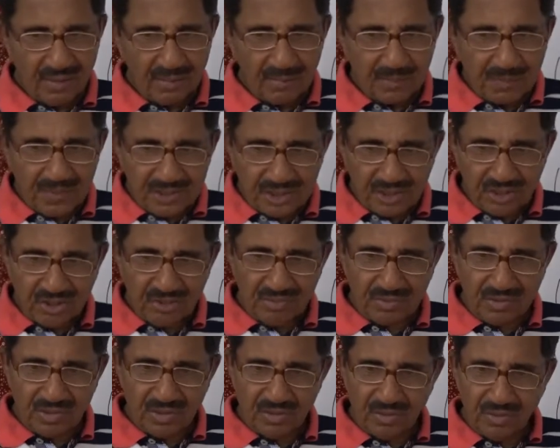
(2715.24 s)
pleased to
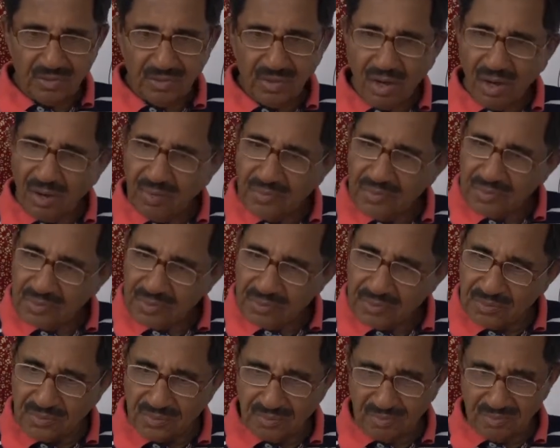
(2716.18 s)
meet you, how do you
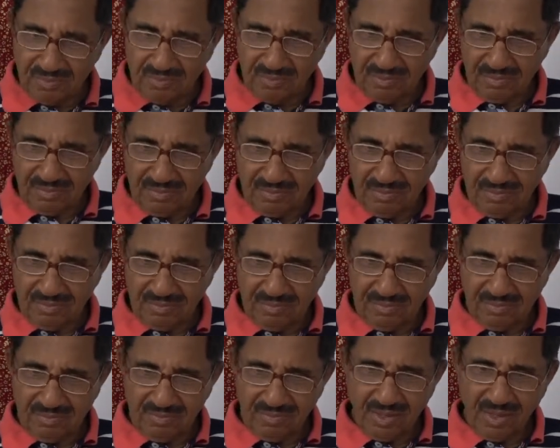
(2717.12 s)
do?
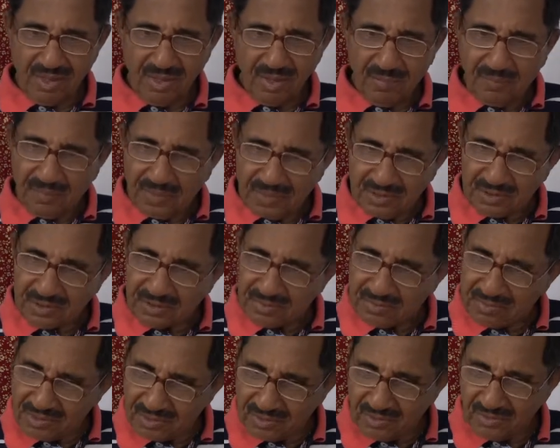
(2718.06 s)
Pleased to
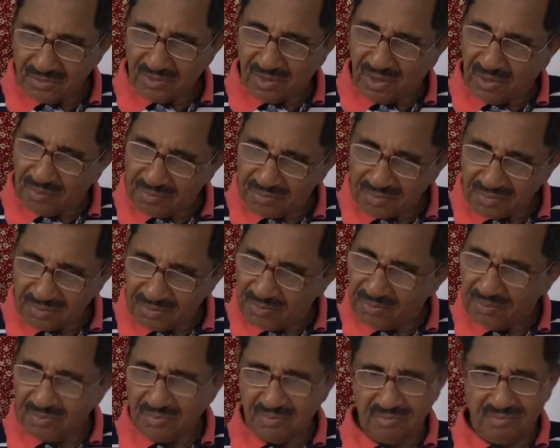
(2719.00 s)
meet you, how do you
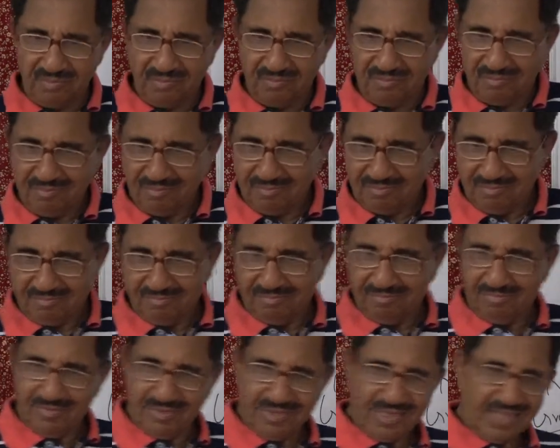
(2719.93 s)
do?
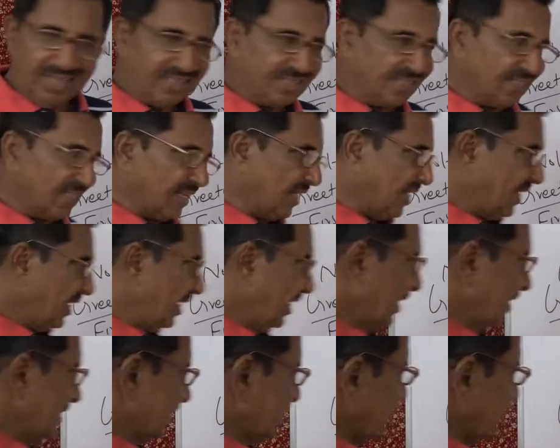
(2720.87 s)
It's